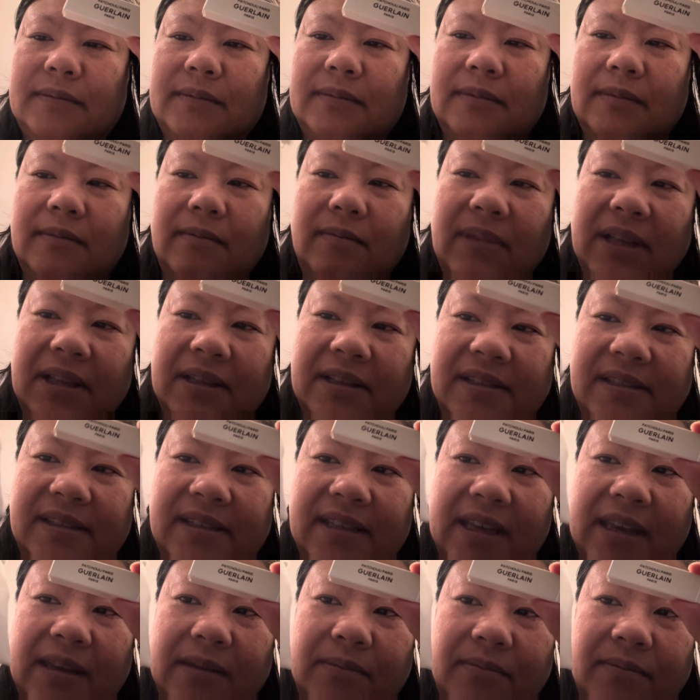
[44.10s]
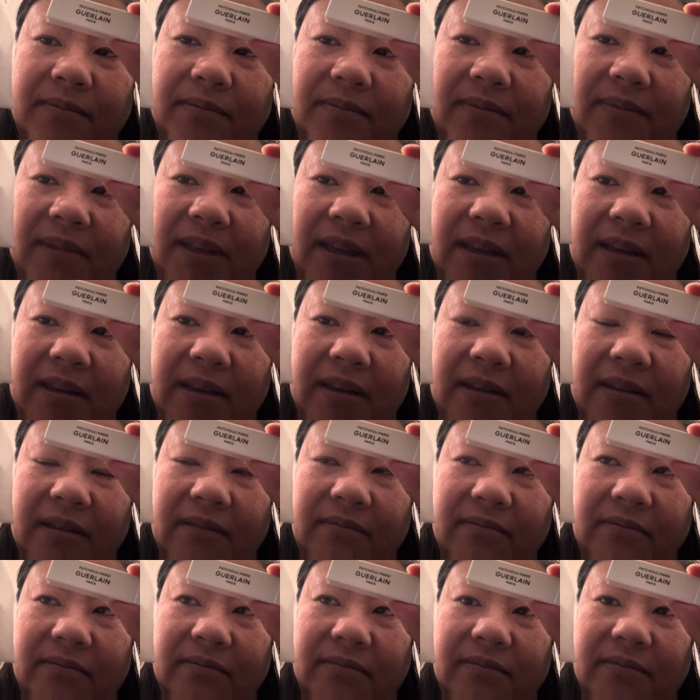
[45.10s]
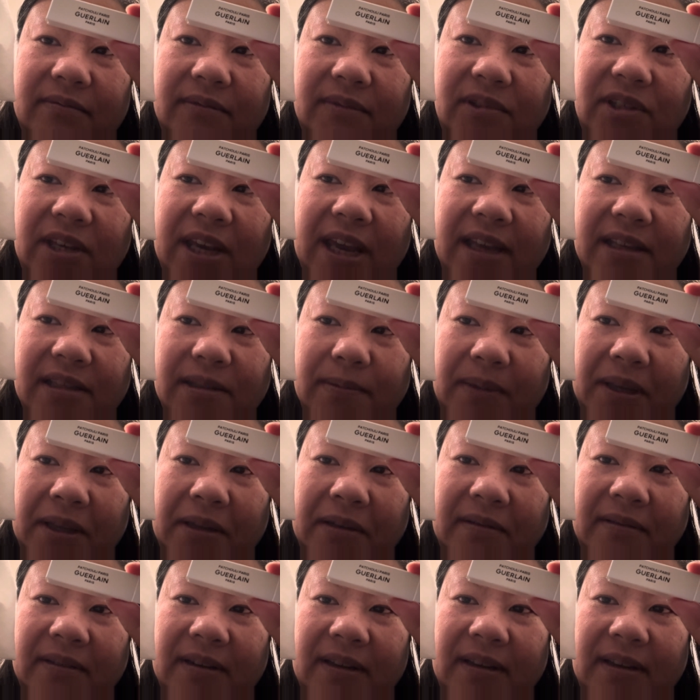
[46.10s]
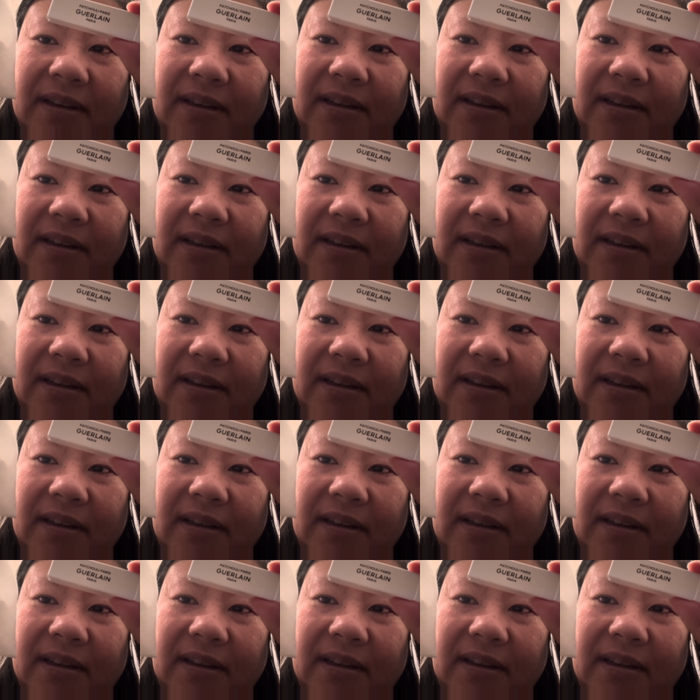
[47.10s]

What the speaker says: Millesime Jasmine,